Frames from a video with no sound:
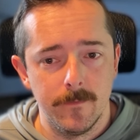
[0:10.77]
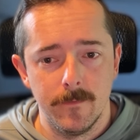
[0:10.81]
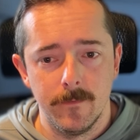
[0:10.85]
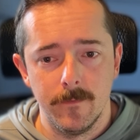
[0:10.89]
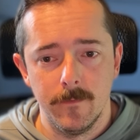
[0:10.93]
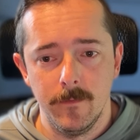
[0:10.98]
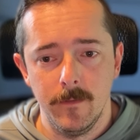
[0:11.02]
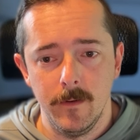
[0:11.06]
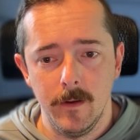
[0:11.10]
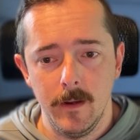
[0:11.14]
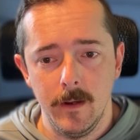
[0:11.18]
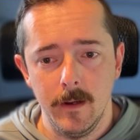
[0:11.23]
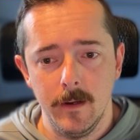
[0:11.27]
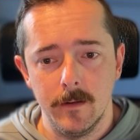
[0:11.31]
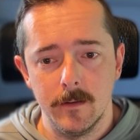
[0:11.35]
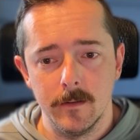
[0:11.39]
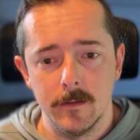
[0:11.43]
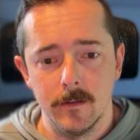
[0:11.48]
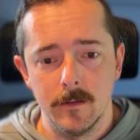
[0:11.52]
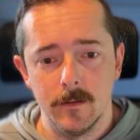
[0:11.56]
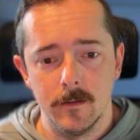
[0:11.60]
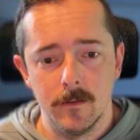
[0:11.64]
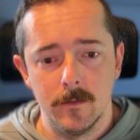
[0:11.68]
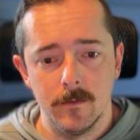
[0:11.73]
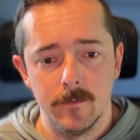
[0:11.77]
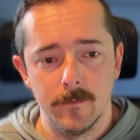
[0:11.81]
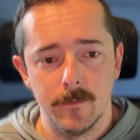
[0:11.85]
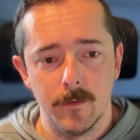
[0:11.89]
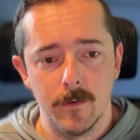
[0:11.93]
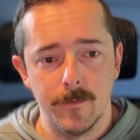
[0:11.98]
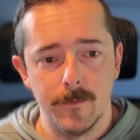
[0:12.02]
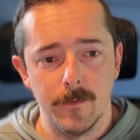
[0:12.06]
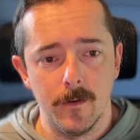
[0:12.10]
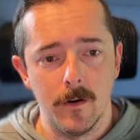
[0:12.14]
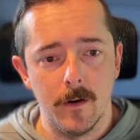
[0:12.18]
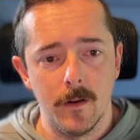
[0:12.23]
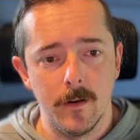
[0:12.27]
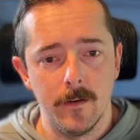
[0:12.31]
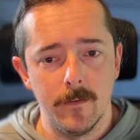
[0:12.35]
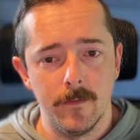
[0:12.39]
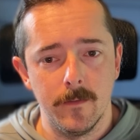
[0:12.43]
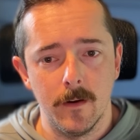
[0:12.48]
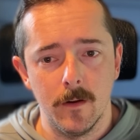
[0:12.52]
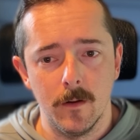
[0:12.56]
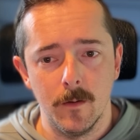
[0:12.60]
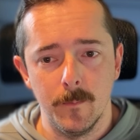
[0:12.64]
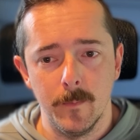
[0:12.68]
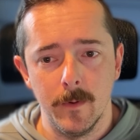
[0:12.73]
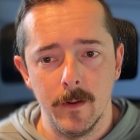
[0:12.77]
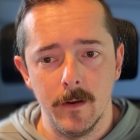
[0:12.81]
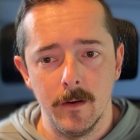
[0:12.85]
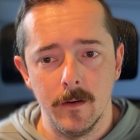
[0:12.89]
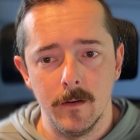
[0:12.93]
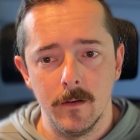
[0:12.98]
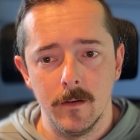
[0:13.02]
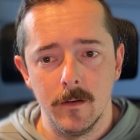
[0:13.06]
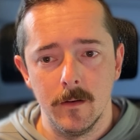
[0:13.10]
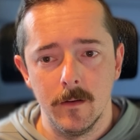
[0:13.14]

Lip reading: Vite for front-end development,